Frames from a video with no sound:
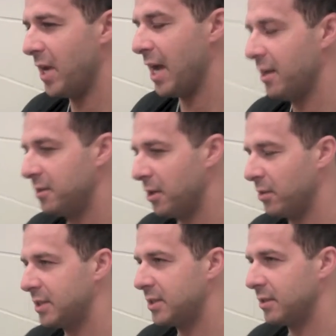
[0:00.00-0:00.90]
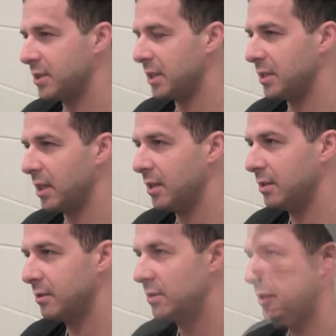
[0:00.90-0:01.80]
Yeah, no, it's still sitting there.
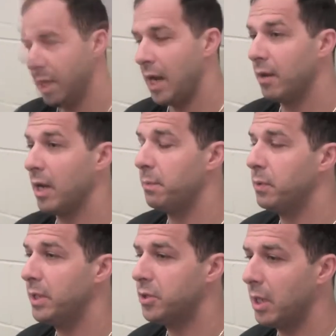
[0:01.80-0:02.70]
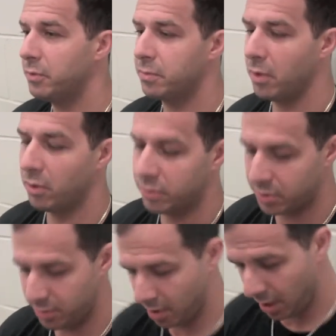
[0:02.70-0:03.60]
Yeah, I play drums the
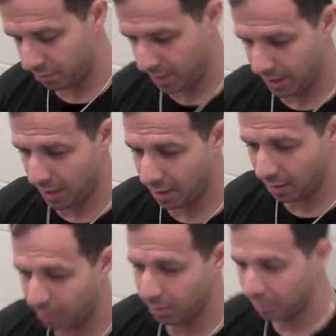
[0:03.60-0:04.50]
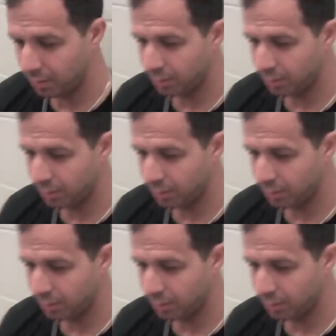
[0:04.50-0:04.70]
most, not right now,